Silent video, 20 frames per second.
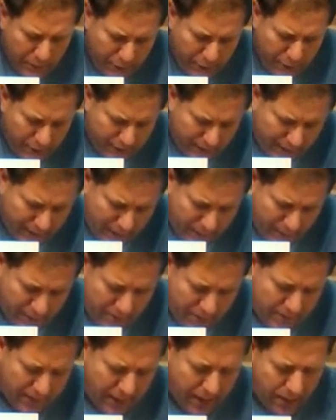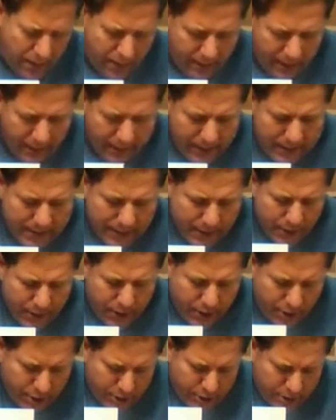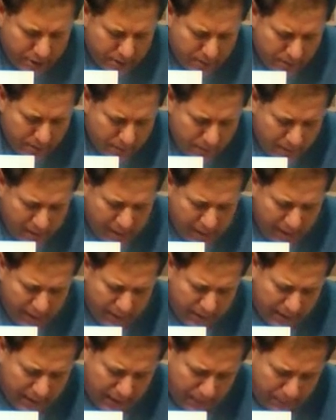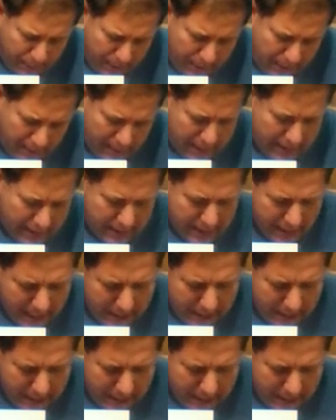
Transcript: Good thing about styrene is that you can just give it a couple of cuts and